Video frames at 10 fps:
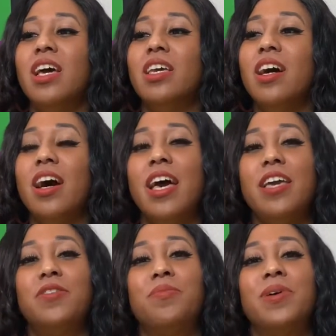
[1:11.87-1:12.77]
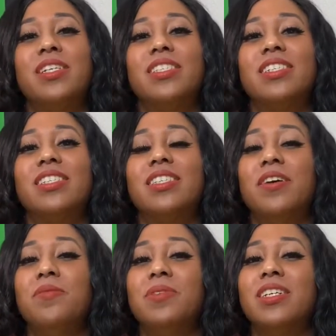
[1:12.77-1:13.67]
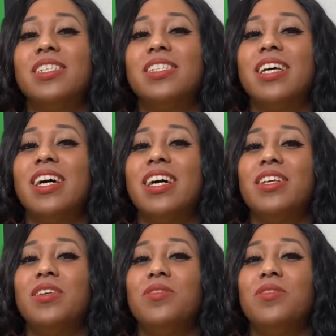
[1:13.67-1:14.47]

Y'all hate the president so much that